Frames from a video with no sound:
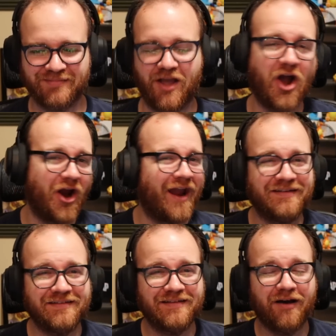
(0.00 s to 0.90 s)
All right,
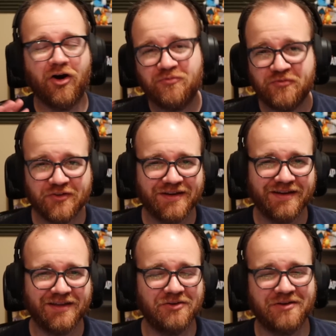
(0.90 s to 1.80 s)

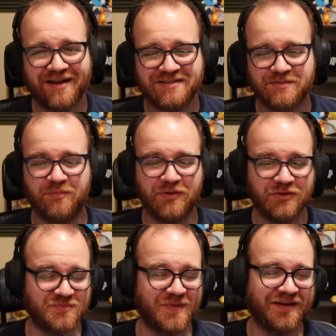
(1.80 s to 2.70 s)
hopefully you got some
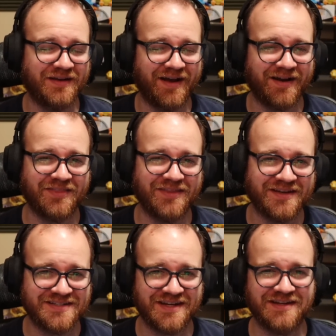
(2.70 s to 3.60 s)
amusement out of the
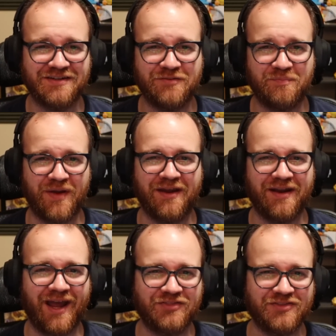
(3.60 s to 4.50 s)
extended bit
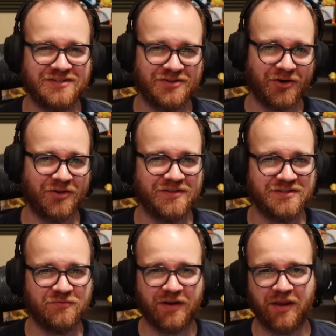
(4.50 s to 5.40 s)
at the start of this
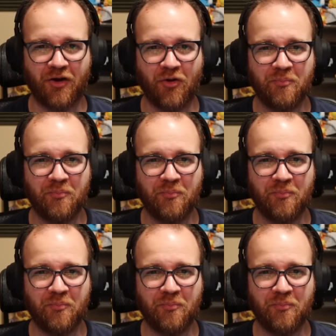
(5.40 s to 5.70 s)
video,